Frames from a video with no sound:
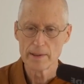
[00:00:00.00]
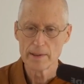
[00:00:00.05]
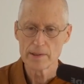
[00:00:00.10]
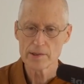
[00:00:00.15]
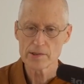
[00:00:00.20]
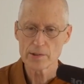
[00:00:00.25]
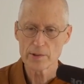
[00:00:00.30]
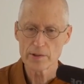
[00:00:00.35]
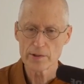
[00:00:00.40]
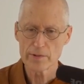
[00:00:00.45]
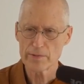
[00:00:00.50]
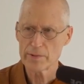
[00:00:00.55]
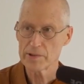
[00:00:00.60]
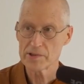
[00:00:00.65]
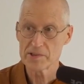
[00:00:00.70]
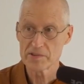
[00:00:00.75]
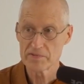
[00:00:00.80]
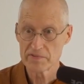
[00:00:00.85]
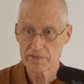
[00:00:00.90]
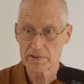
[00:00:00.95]
so the
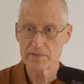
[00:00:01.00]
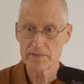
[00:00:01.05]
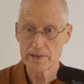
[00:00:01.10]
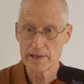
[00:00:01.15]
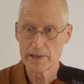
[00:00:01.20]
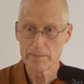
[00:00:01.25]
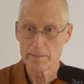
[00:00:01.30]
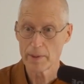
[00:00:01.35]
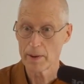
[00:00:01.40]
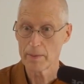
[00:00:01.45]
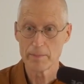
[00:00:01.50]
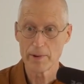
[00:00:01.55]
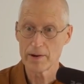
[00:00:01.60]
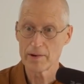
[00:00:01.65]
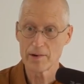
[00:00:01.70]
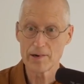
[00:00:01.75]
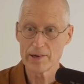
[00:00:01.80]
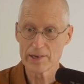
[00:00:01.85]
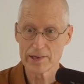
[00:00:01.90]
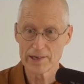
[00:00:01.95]
first 15, my, my
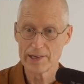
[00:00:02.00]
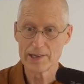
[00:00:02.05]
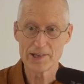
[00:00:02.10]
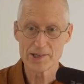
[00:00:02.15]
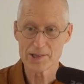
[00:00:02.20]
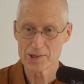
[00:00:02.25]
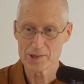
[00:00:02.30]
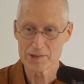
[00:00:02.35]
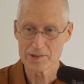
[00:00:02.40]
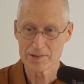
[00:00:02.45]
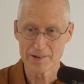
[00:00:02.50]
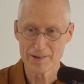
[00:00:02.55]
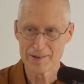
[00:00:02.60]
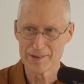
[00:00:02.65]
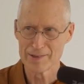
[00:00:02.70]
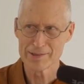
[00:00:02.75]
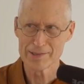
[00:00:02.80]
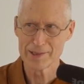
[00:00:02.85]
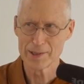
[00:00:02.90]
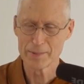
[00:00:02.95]
early teachers
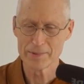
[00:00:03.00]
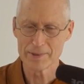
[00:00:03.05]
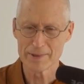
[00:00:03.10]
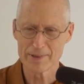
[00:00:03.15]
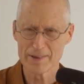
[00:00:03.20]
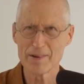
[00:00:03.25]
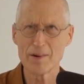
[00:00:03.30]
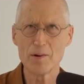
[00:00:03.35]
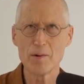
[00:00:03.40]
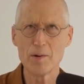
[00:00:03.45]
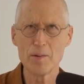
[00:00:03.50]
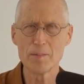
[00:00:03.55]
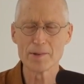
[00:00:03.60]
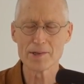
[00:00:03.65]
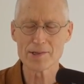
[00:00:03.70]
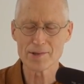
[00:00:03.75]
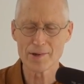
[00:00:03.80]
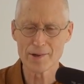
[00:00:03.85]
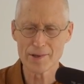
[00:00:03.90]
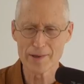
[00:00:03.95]
all seemed to,
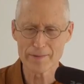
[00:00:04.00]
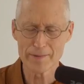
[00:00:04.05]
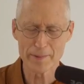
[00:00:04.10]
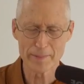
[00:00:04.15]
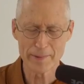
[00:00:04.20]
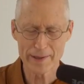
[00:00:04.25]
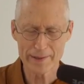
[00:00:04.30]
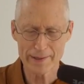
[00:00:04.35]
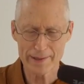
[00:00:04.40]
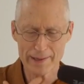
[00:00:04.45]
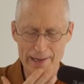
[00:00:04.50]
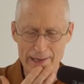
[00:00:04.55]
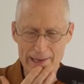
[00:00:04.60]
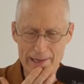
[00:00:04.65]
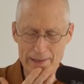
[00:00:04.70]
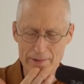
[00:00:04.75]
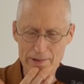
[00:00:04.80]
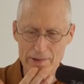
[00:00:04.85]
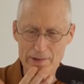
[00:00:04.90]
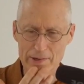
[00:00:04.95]
almost all of them, I think I
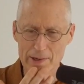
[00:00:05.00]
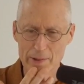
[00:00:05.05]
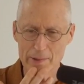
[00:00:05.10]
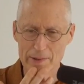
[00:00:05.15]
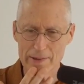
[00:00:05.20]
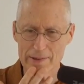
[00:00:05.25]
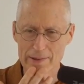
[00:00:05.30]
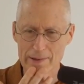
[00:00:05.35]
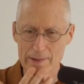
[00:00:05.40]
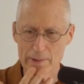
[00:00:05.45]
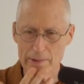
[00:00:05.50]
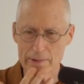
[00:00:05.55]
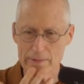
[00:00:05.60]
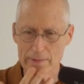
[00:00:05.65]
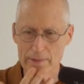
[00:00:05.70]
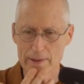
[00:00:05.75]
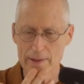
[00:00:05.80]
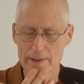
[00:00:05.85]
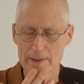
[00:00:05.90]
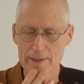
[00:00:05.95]
had a retreat with, with
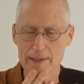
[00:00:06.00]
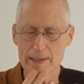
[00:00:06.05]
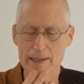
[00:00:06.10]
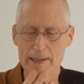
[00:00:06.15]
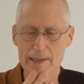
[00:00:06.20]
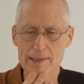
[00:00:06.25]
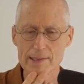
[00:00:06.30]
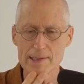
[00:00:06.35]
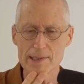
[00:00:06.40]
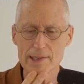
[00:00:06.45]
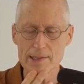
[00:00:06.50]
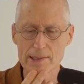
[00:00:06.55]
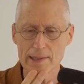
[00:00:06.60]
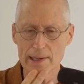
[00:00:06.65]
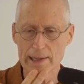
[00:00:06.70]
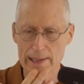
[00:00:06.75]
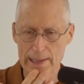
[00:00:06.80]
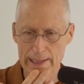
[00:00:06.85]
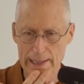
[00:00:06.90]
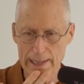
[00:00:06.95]
uh, Sister
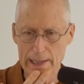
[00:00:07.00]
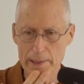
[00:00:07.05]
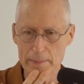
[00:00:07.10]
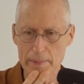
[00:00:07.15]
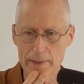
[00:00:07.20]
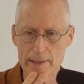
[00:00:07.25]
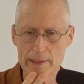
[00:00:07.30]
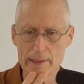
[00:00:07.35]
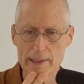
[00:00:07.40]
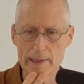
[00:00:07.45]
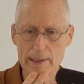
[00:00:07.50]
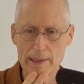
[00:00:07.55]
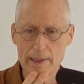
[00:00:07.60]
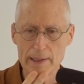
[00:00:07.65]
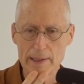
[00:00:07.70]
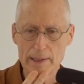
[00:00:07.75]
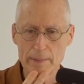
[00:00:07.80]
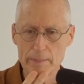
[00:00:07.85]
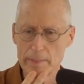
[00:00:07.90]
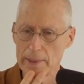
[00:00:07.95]
Ayya Khema
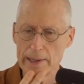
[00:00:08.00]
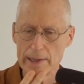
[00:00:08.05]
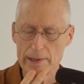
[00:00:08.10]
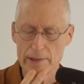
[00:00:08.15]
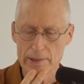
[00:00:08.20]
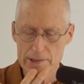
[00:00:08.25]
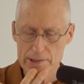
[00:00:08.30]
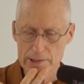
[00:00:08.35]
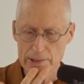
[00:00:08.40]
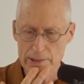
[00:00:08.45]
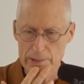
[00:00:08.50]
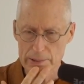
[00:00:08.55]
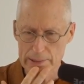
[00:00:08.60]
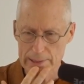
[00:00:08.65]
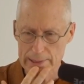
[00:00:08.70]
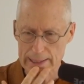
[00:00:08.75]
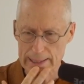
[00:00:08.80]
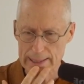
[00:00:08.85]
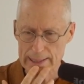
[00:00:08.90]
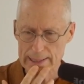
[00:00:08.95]
many years ago
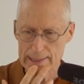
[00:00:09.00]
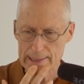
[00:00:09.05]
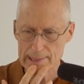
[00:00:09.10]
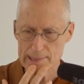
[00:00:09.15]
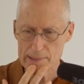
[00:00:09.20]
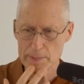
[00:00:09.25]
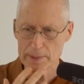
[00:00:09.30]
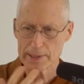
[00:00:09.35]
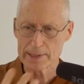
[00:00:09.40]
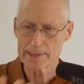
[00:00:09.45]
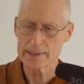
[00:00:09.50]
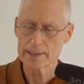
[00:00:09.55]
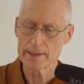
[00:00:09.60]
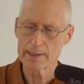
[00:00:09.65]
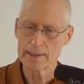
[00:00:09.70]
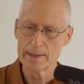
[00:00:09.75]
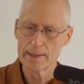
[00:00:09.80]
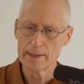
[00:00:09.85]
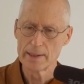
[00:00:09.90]
in the 80s, but uh,